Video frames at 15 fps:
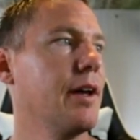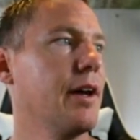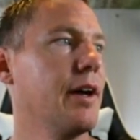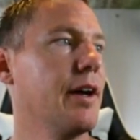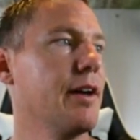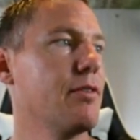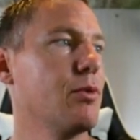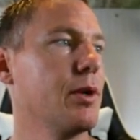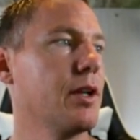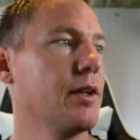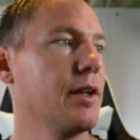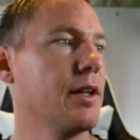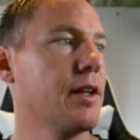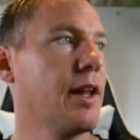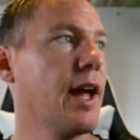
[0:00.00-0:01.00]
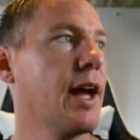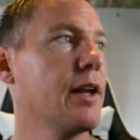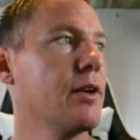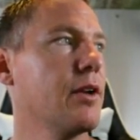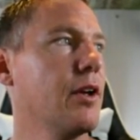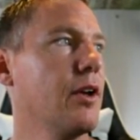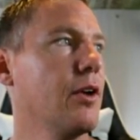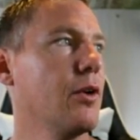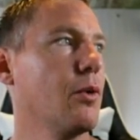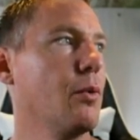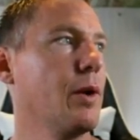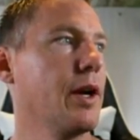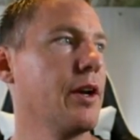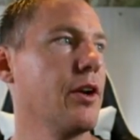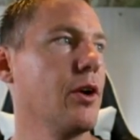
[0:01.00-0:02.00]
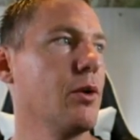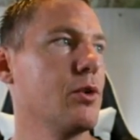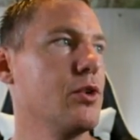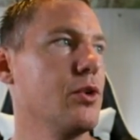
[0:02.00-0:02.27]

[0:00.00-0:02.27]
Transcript: If we delete that, we can go